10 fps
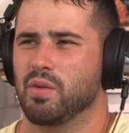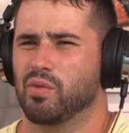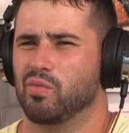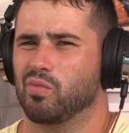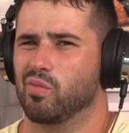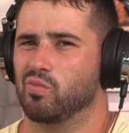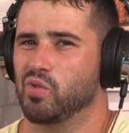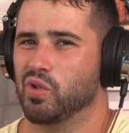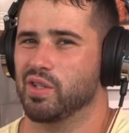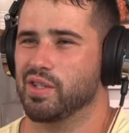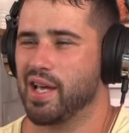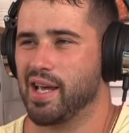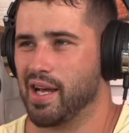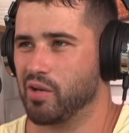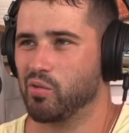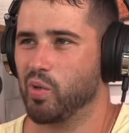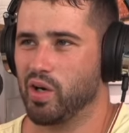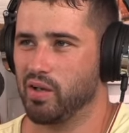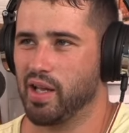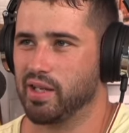Yeah, but during the day, I don't
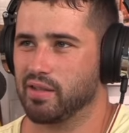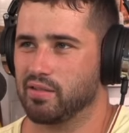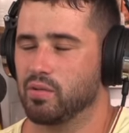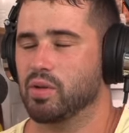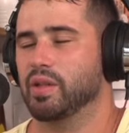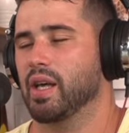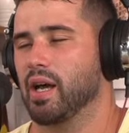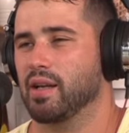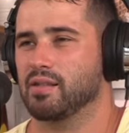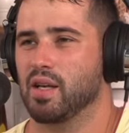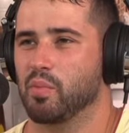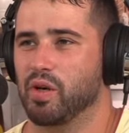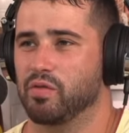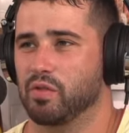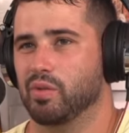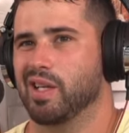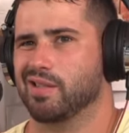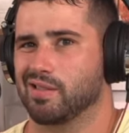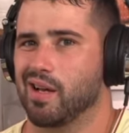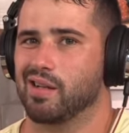wear like well, yeah, I guess not barefoot, but like
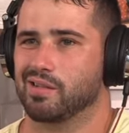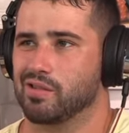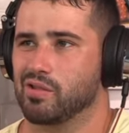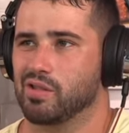socks and